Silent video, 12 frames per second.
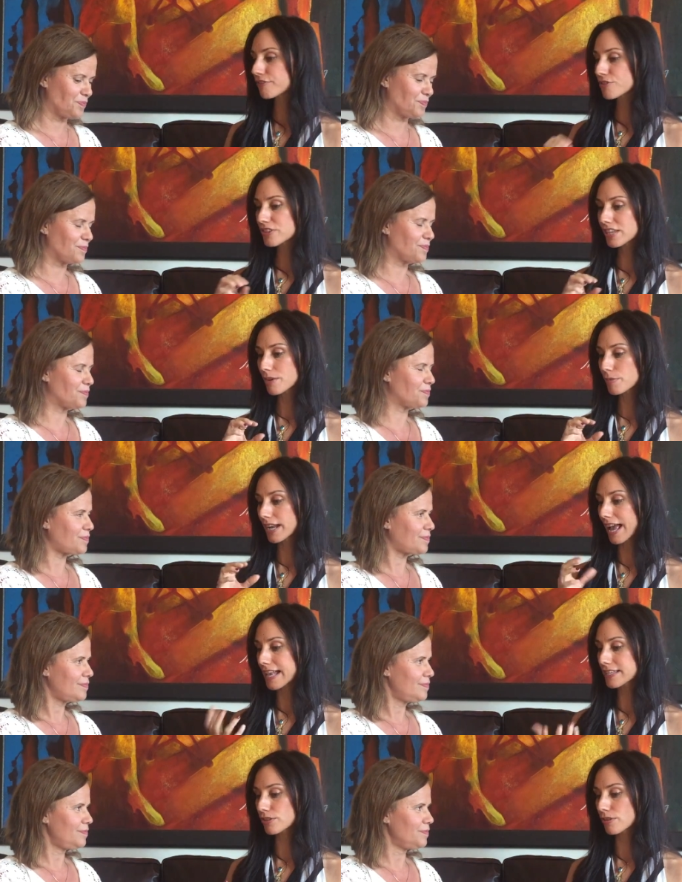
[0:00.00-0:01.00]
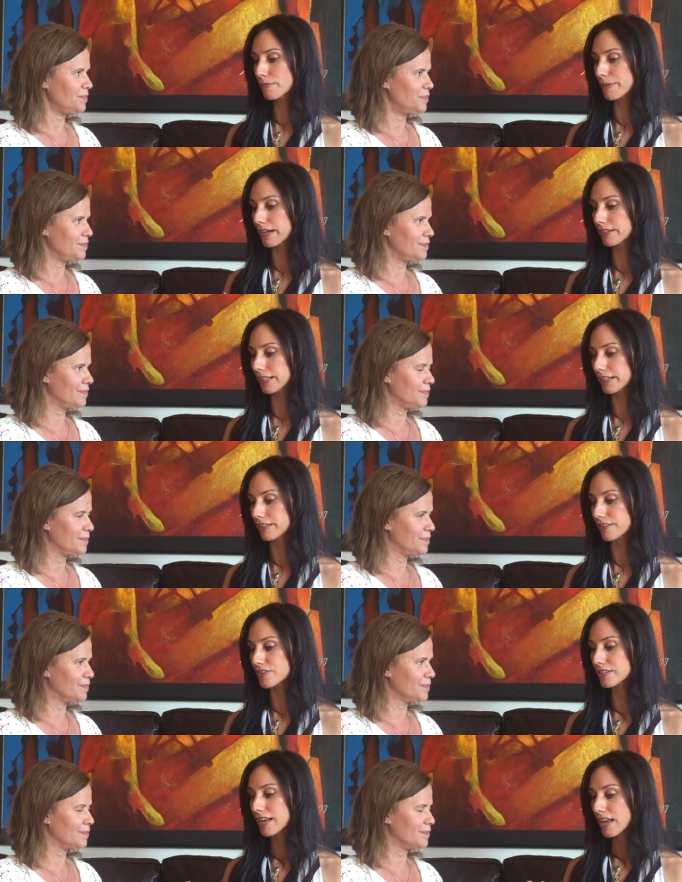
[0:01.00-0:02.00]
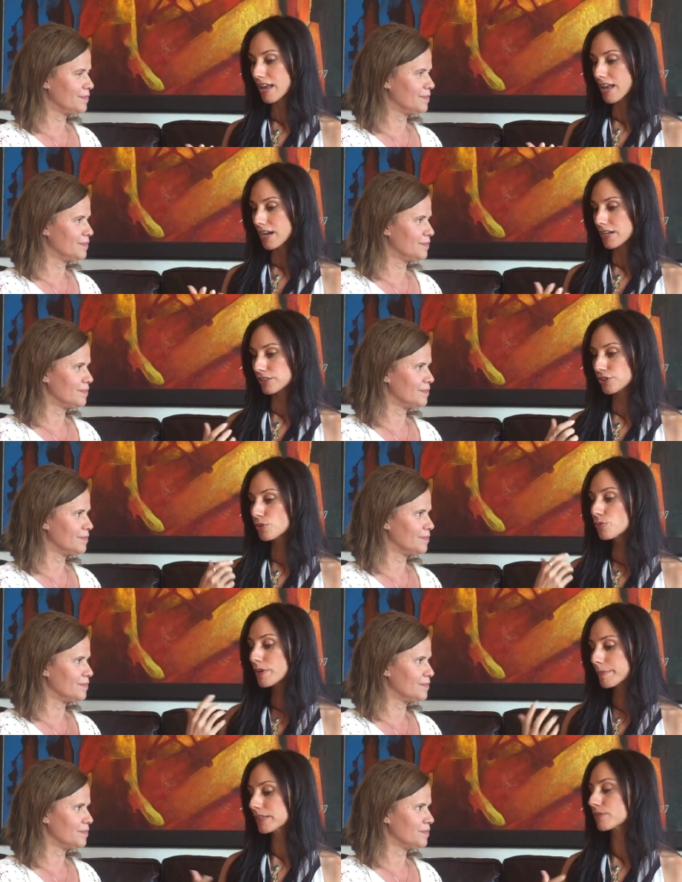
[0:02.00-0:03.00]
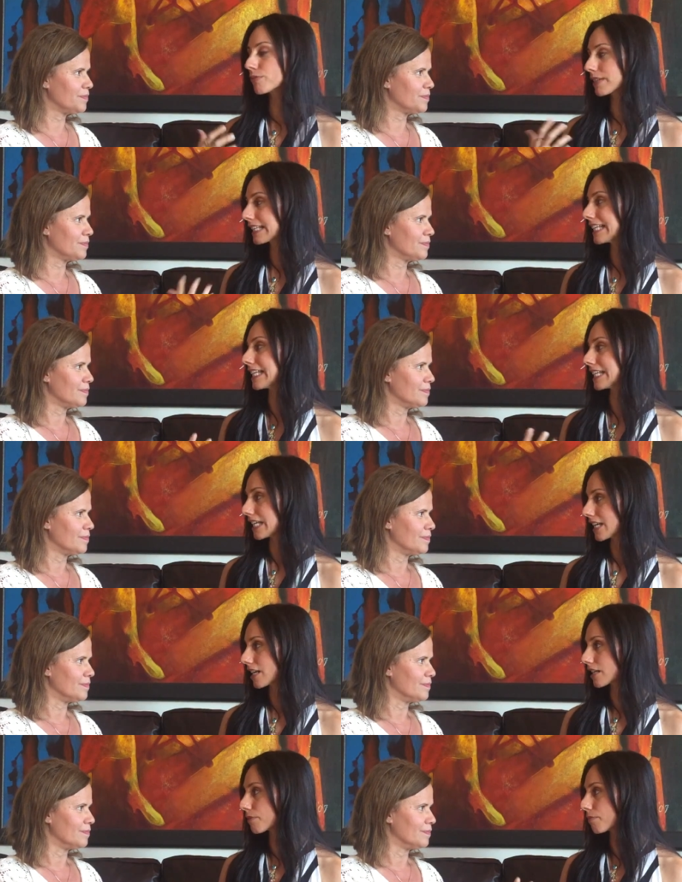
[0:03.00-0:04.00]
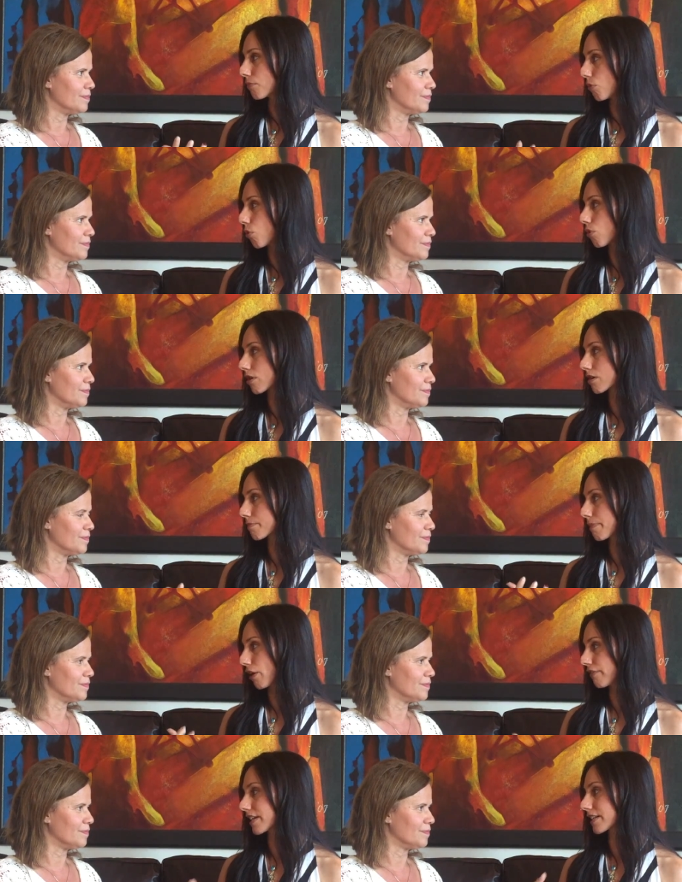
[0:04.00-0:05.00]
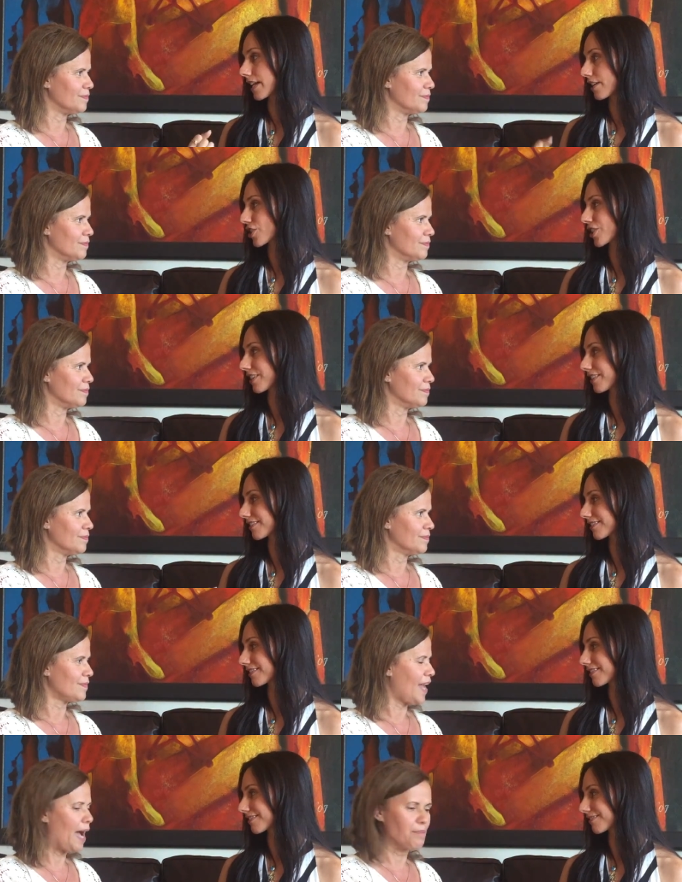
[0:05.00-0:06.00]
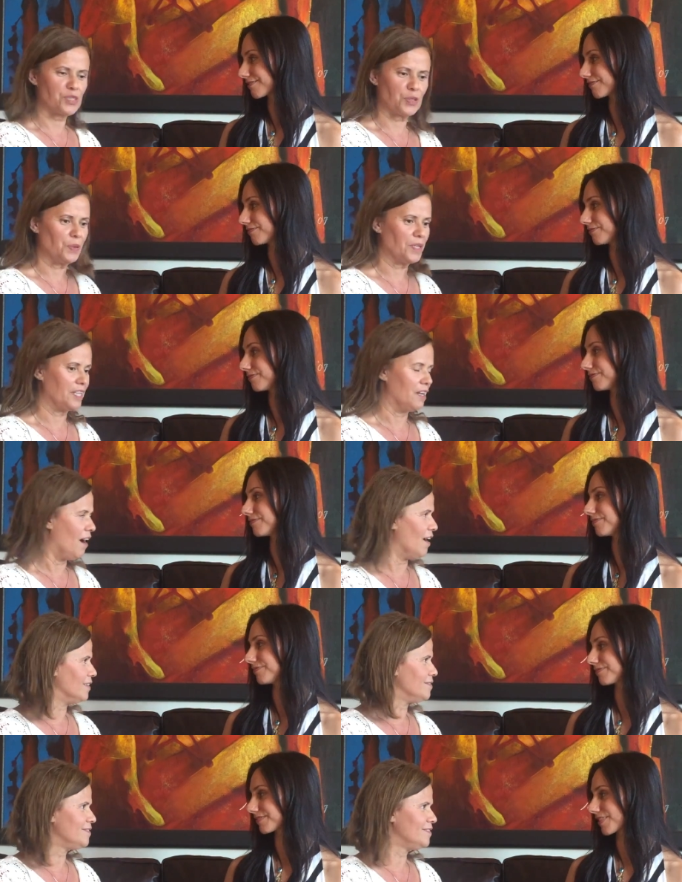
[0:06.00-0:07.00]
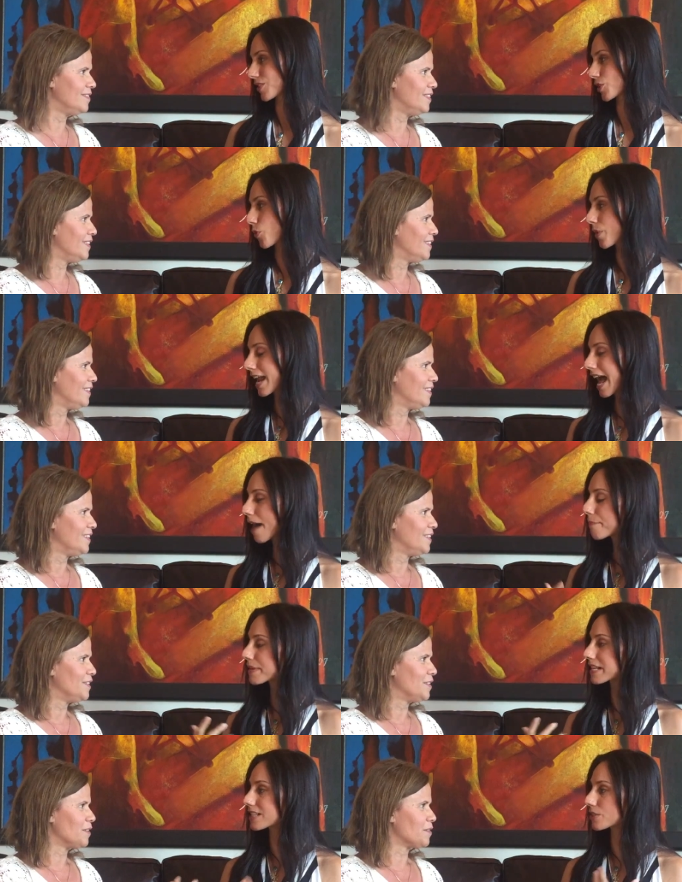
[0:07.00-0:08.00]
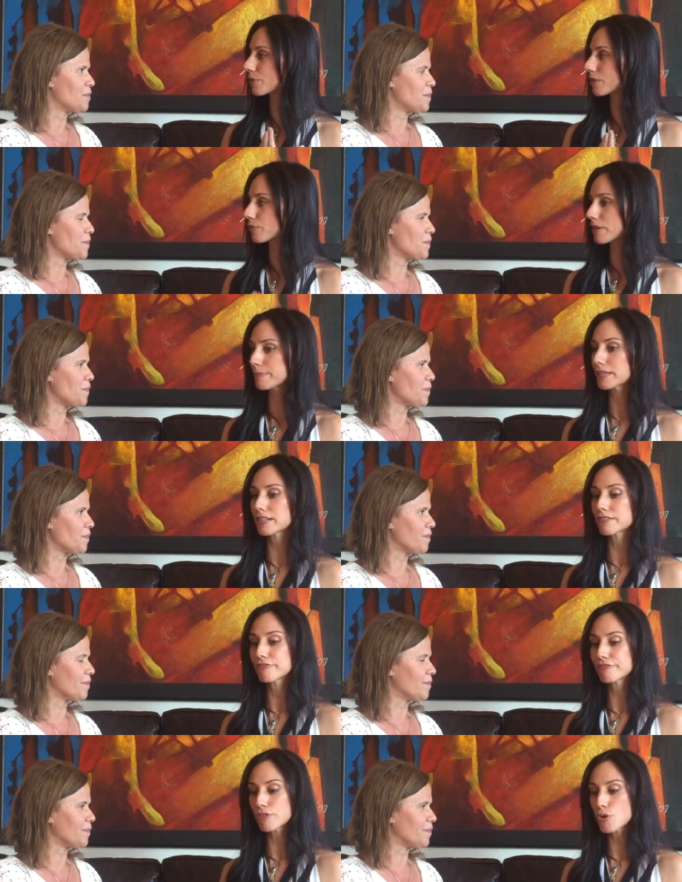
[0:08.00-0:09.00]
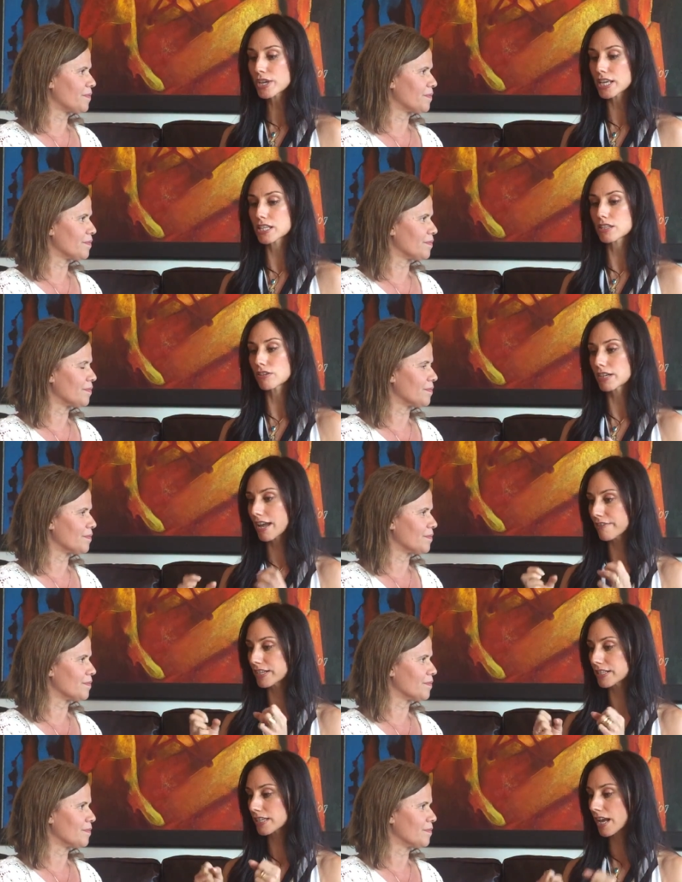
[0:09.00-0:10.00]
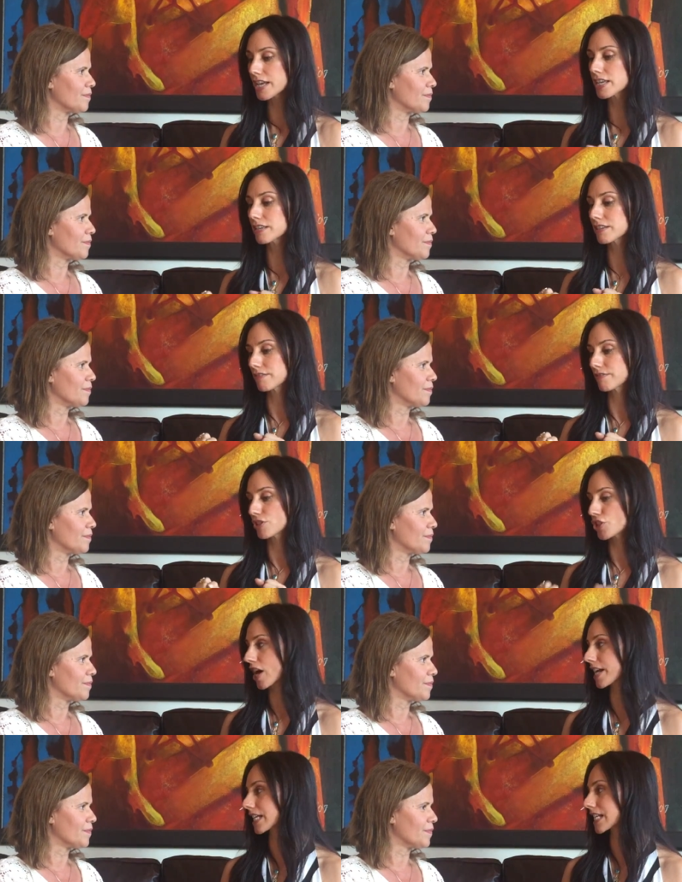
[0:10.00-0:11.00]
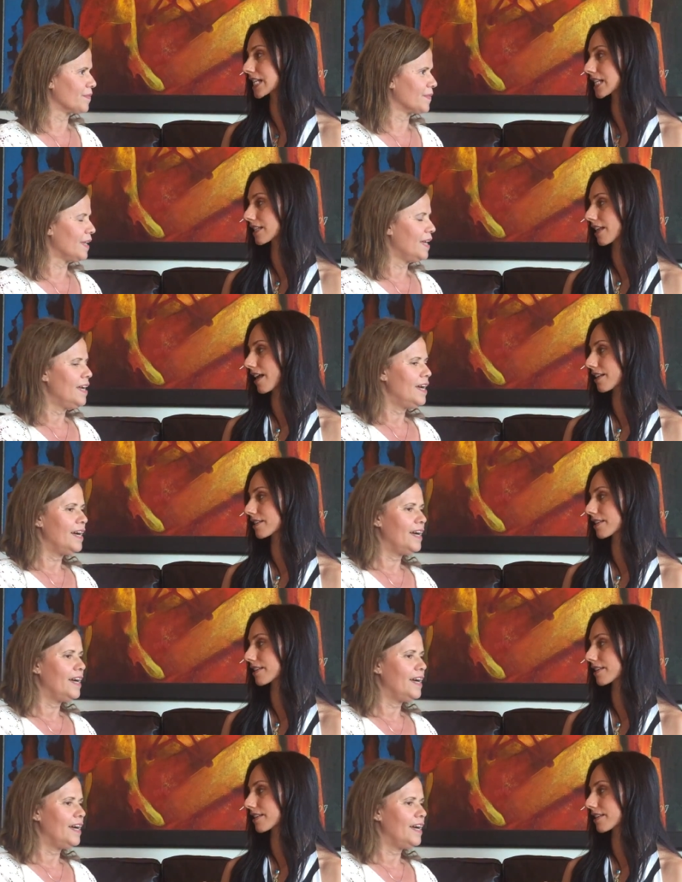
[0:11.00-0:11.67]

Speaker 1: the first thing I want to ask you about is, do women really need more pelvic tension?
Speaker 2: Absolutely not.
Speaker 1: So what happens when women focus on having tight vaginas as